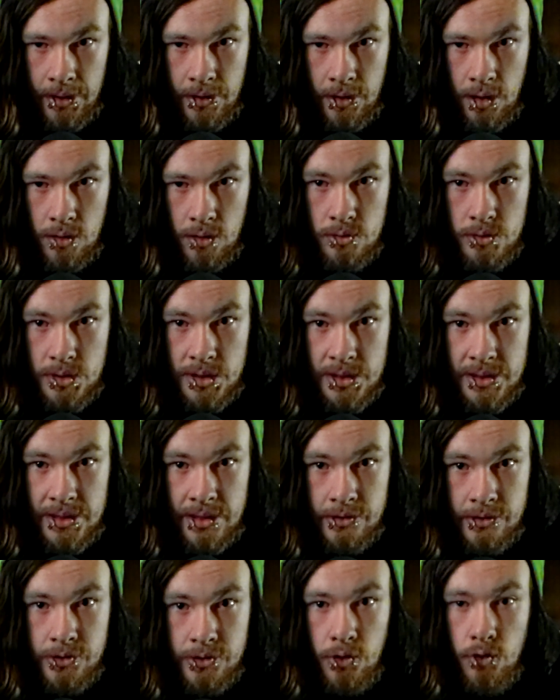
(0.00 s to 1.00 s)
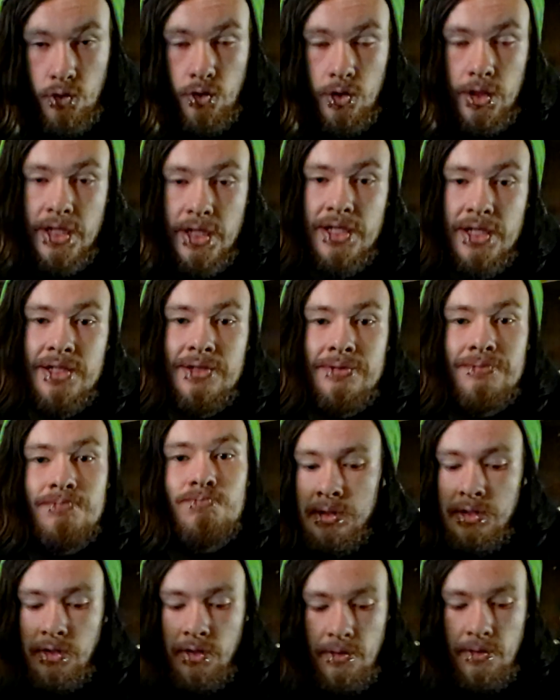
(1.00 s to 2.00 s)
He goes and tells Lori.
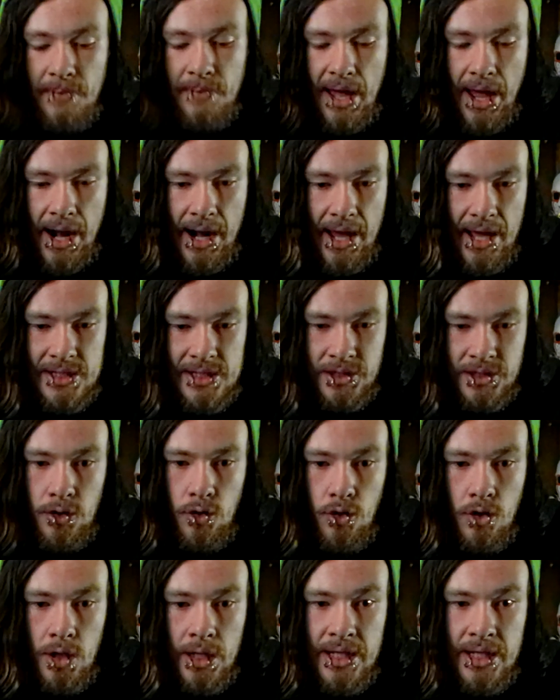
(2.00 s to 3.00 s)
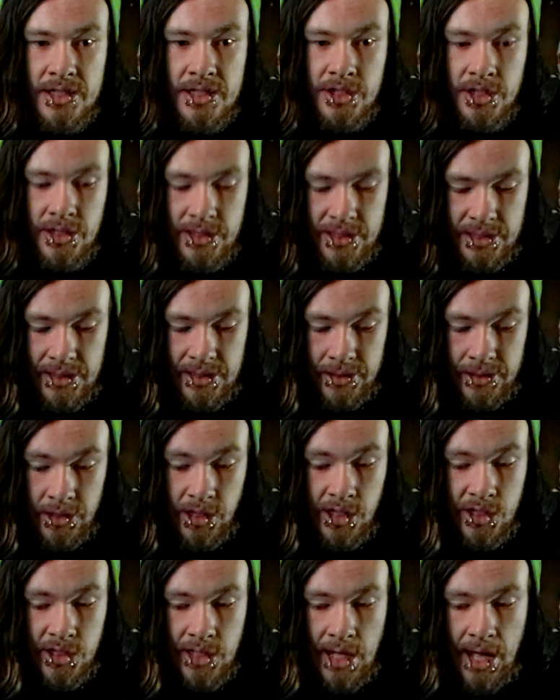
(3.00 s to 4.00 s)
And so the badass Lori is,
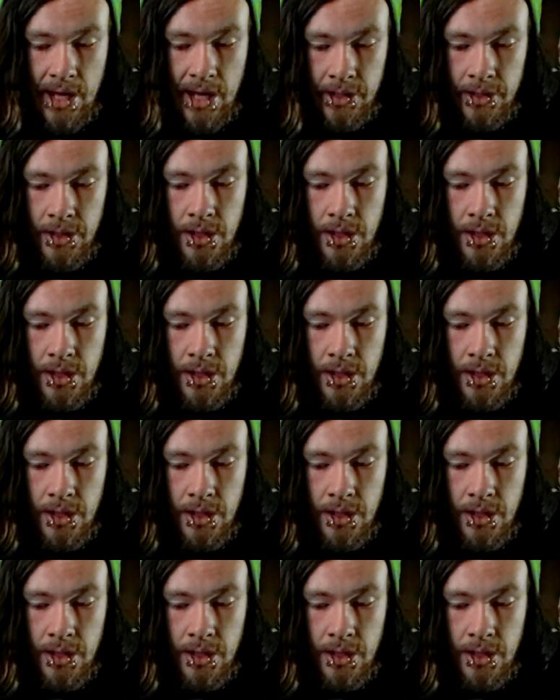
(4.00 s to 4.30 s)
she's had